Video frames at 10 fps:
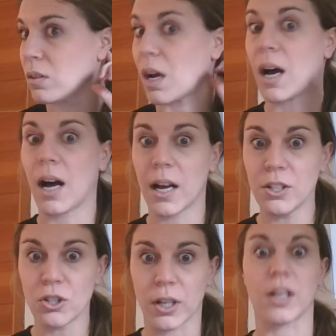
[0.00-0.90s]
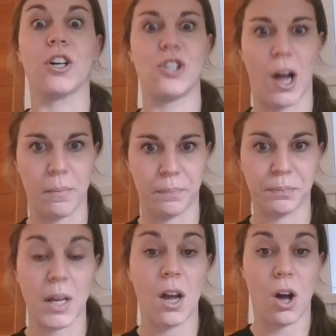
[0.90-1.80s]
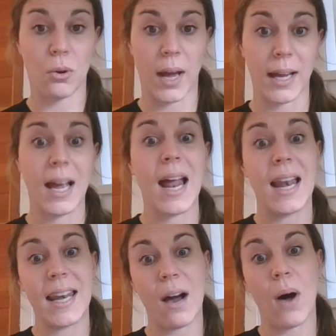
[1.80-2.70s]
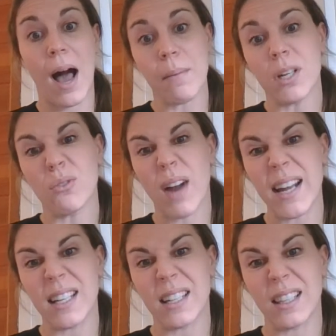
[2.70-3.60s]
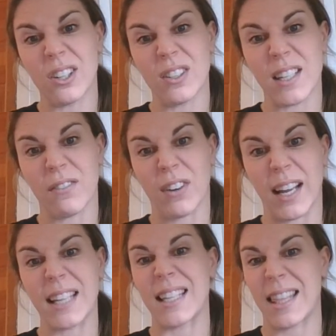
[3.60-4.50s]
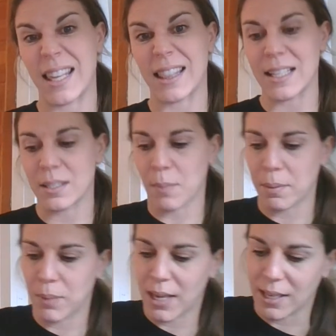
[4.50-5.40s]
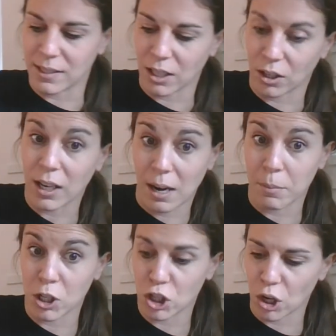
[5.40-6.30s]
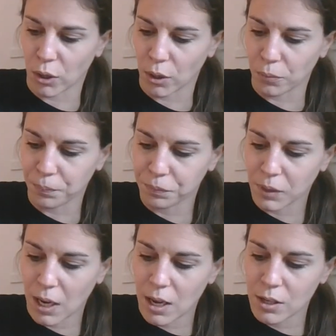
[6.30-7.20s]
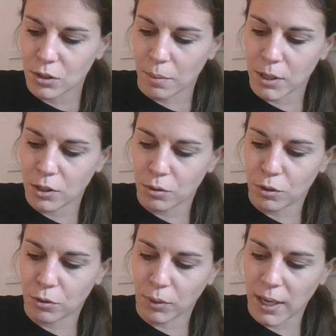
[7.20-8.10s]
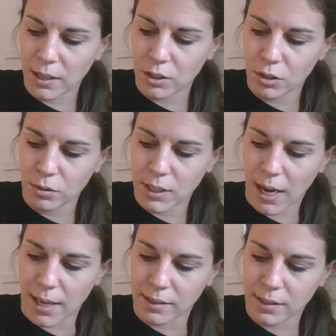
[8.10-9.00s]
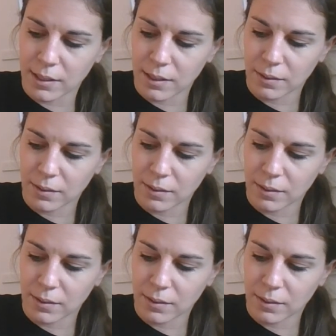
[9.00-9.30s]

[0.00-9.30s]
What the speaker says: 100. Good job. Okay, now I'm going to write it a little different because I think this might be easier, and I'm going to show you. So I'm going to do 3 2/10